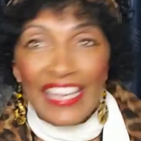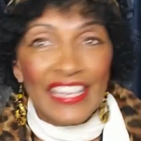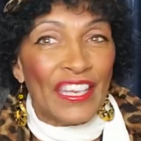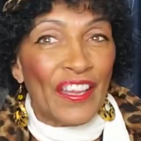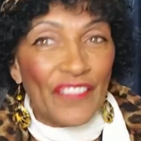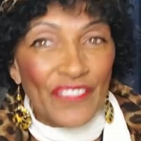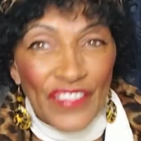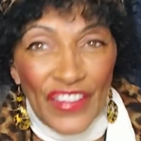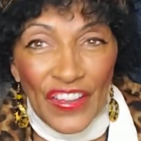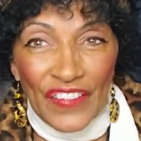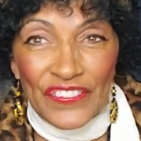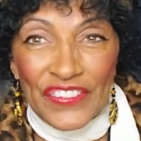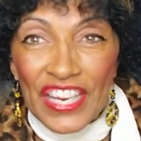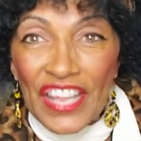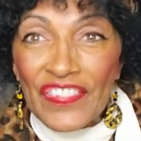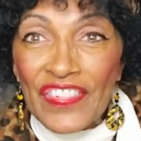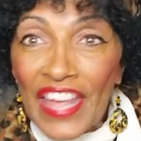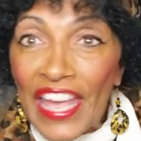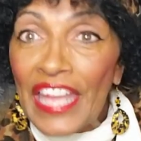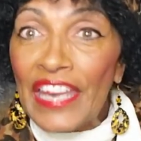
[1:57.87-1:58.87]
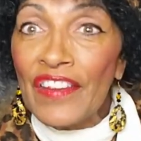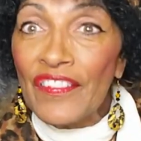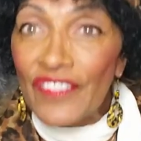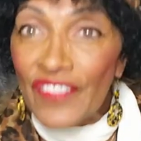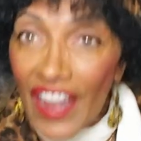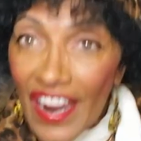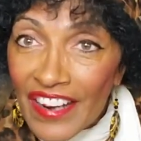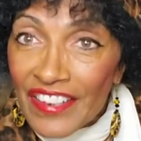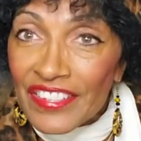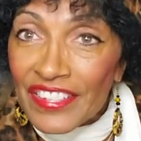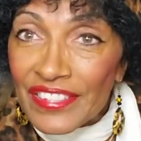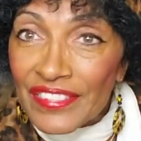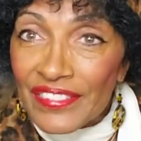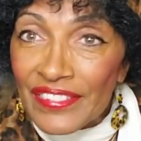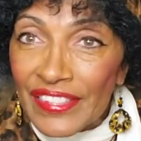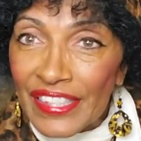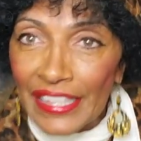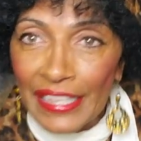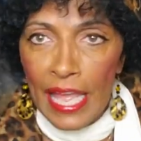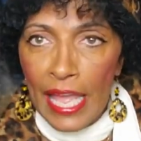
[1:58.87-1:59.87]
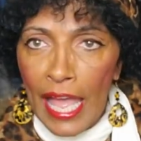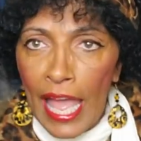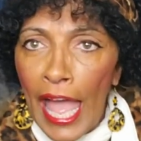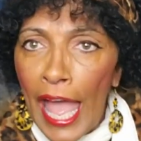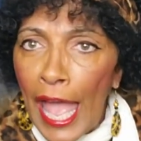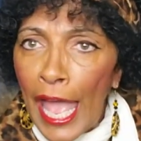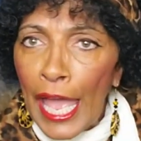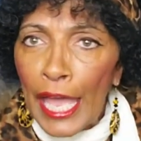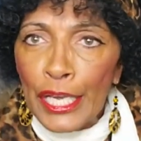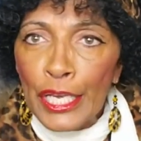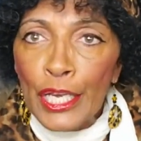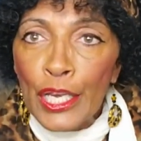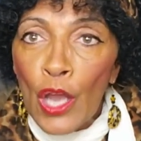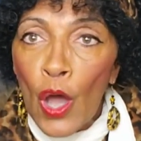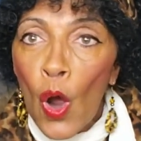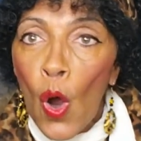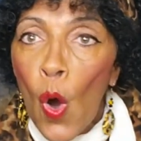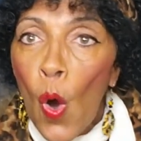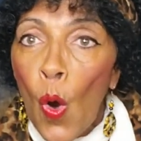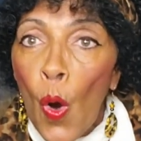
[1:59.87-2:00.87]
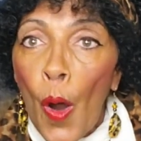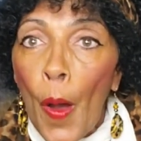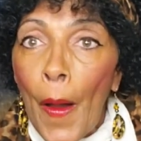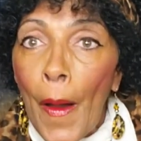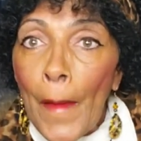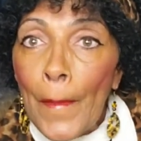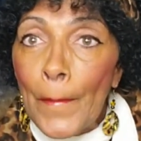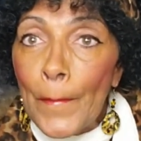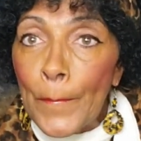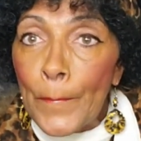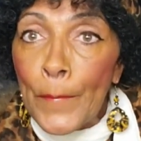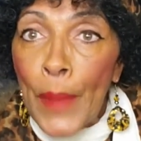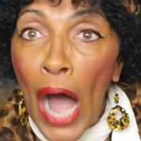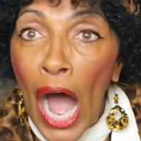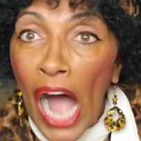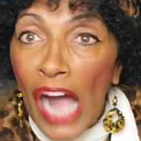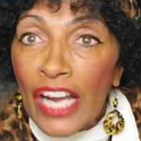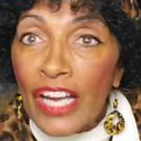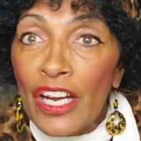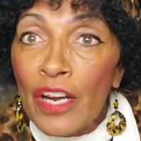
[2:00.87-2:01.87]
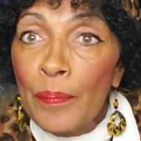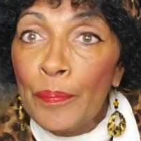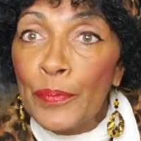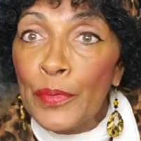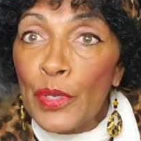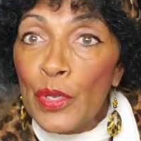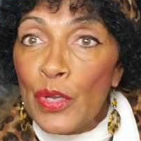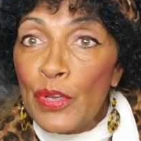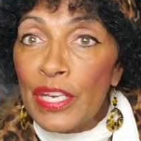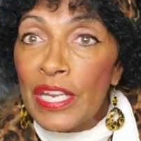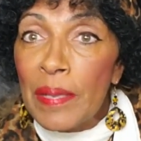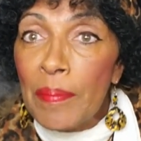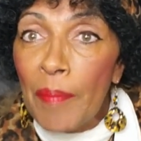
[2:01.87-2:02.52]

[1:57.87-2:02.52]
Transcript: the 50th anniversary. And no Barker Beauty